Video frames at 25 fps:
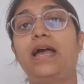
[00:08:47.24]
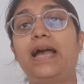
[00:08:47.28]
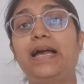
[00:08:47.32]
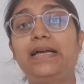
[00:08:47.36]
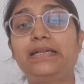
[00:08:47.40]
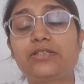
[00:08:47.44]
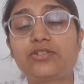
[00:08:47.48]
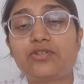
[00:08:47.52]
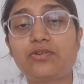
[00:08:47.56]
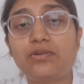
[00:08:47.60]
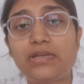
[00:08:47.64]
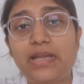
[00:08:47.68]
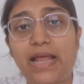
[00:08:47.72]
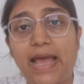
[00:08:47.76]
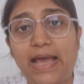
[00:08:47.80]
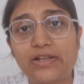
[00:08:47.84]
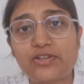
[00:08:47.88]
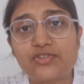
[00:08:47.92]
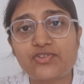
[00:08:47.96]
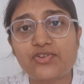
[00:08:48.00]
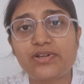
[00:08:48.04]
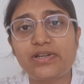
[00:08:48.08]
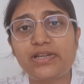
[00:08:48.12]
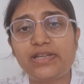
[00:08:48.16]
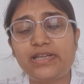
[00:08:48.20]
And so
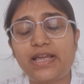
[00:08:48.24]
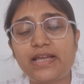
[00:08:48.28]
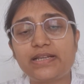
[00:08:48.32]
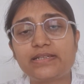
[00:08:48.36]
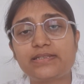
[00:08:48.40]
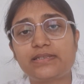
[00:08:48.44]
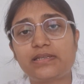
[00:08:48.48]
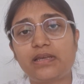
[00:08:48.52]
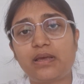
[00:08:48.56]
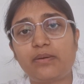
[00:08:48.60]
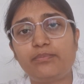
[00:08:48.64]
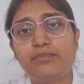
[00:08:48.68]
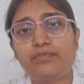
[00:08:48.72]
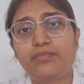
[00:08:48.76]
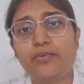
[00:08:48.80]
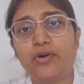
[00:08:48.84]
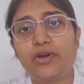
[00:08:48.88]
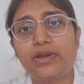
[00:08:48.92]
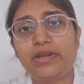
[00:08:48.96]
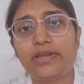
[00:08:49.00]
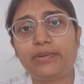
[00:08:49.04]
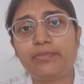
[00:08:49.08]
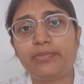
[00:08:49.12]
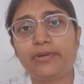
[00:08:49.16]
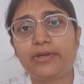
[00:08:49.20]
naturally, at some
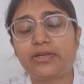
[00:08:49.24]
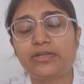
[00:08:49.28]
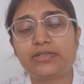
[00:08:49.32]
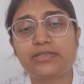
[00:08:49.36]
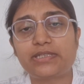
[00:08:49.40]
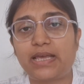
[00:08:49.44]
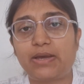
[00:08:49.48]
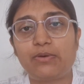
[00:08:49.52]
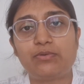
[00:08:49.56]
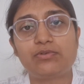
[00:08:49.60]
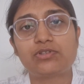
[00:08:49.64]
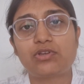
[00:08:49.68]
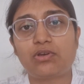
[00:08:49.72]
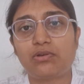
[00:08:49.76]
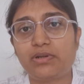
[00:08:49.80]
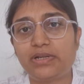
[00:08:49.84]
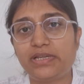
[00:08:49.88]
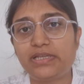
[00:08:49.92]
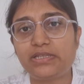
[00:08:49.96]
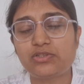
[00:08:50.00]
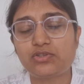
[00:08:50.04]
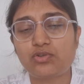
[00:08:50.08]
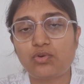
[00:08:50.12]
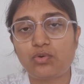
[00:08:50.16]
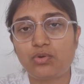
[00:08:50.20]
point, because I was
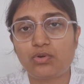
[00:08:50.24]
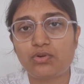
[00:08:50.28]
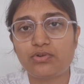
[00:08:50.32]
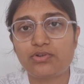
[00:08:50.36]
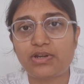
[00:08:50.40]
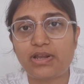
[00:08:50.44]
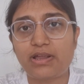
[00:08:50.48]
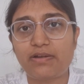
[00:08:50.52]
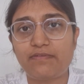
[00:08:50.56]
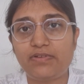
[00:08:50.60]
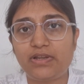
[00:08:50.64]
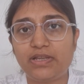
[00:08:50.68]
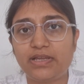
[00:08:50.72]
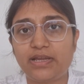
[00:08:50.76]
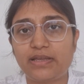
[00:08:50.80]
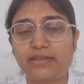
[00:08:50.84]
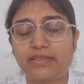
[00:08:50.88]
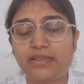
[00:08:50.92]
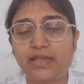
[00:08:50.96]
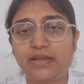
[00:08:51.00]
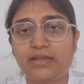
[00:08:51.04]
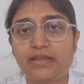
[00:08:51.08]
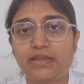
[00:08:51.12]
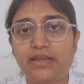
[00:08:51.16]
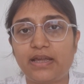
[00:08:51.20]
already solo traveling
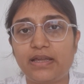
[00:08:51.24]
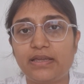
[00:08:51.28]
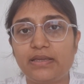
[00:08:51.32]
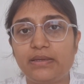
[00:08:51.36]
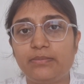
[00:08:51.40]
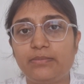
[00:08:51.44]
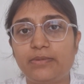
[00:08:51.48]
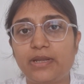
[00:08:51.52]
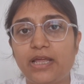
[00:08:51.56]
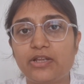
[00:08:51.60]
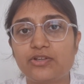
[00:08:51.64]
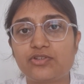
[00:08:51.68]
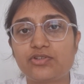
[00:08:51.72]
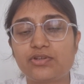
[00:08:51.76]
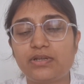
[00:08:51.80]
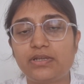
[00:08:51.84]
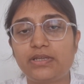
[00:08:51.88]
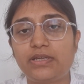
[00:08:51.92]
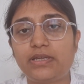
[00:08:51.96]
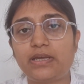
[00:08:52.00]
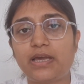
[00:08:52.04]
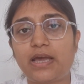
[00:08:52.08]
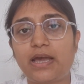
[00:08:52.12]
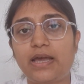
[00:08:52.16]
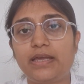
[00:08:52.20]
at that time,
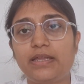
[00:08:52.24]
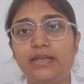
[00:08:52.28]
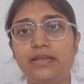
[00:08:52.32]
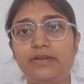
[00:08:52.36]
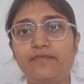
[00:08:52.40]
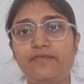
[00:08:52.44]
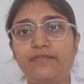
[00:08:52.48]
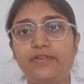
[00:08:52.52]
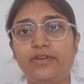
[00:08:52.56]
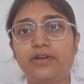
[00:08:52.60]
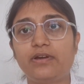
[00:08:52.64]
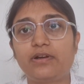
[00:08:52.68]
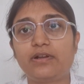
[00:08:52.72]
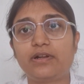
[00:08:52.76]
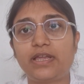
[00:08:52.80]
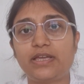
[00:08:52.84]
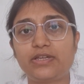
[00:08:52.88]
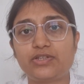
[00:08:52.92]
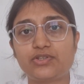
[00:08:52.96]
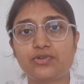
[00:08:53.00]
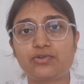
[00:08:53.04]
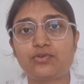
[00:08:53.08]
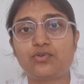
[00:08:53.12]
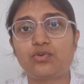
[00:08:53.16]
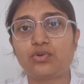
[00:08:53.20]
naturally I figured
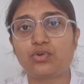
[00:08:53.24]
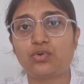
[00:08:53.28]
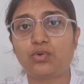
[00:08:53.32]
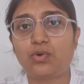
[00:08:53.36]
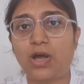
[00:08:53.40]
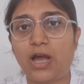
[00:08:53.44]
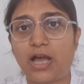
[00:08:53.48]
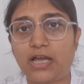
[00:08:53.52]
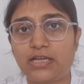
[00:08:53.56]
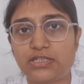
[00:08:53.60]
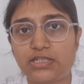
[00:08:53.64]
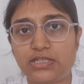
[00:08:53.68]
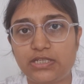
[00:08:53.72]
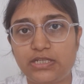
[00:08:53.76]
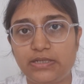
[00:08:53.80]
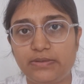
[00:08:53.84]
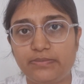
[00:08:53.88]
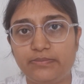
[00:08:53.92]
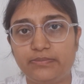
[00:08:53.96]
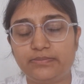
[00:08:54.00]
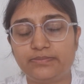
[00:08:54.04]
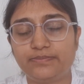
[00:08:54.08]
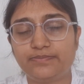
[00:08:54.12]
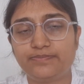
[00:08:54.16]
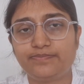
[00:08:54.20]
I should go to
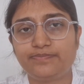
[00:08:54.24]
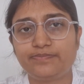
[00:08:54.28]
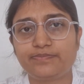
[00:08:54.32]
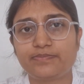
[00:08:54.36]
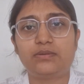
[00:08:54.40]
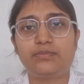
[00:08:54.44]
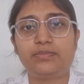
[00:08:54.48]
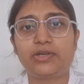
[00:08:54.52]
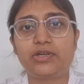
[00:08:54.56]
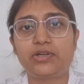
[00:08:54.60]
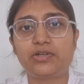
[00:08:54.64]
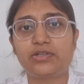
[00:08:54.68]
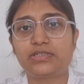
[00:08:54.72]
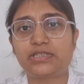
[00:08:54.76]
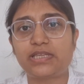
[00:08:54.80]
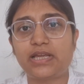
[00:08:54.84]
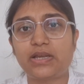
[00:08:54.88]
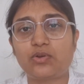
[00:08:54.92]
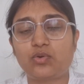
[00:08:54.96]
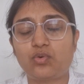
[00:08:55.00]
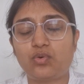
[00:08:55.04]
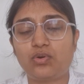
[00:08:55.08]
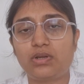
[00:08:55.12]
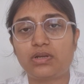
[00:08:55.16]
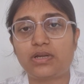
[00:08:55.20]
Kashi. Because
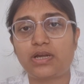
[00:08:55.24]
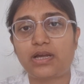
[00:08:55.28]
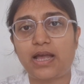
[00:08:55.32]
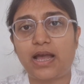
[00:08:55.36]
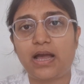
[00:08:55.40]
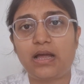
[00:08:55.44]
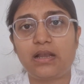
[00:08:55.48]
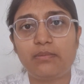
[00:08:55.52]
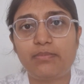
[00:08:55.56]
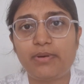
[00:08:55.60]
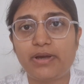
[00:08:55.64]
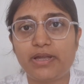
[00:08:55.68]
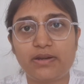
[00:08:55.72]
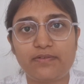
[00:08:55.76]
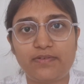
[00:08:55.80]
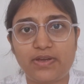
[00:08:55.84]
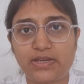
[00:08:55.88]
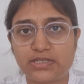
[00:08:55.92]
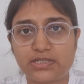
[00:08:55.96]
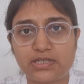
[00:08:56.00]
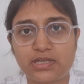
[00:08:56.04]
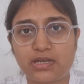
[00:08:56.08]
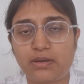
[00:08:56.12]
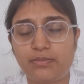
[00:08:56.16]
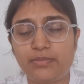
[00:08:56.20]
that whole Kaal Bhairava
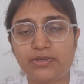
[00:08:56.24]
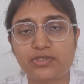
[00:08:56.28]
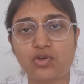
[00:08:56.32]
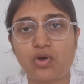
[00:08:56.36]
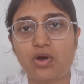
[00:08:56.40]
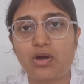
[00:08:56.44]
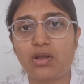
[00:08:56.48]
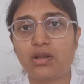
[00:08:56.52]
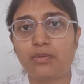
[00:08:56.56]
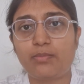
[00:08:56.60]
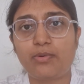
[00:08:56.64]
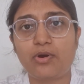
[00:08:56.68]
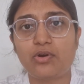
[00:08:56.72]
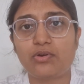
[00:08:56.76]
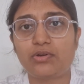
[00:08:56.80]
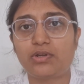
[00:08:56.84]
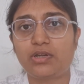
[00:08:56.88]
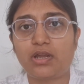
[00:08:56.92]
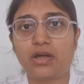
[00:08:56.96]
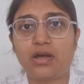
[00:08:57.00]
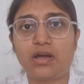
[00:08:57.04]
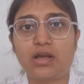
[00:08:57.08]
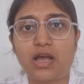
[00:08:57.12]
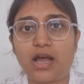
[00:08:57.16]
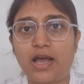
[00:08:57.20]
ashtakam is all about
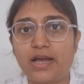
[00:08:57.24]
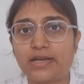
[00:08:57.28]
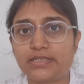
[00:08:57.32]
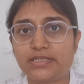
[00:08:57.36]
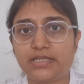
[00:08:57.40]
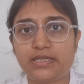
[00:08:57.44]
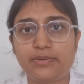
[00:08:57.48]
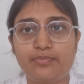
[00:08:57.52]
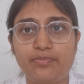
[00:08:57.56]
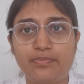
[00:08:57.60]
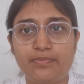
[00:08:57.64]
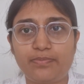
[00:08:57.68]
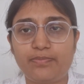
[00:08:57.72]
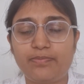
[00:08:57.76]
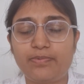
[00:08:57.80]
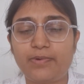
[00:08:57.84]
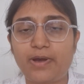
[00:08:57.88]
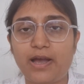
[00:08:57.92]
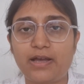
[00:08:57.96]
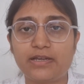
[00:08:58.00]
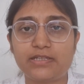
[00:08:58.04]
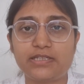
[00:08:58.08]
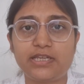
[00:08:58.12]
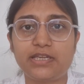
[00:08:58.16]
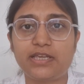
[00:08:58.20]
Kashi.
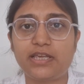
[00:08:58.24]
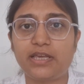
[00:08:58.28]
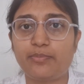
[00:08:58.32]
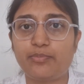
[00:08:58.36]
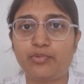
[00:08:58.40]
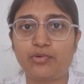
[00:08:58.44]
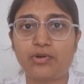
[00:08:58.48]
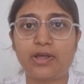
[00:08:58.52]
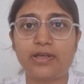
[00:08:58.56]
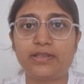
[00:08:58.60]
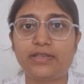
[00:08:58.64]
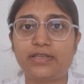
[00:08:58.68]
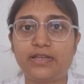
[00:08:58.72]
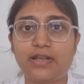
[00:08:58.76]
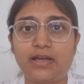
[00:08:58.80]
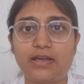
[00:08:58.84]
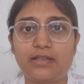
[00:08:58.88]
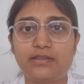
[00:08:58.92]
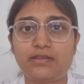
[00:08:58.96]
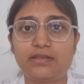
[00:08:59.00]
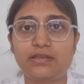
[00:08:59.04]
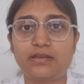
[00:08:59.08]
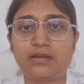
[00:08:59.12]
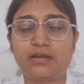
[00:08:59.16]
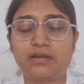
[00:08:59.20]
Kashi ke
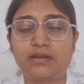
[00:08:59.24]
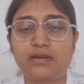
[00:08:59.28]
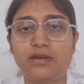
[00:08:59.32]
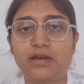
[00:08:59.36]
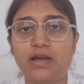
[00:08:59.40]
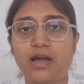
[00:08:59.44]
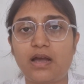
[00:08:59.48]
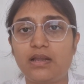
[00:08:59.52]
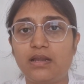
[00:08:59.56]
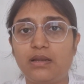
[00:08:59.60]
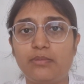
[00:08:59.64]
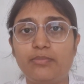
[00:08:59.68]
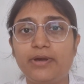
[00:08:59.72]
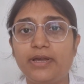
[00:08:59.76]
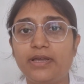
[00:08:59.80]
Puradinath Kaal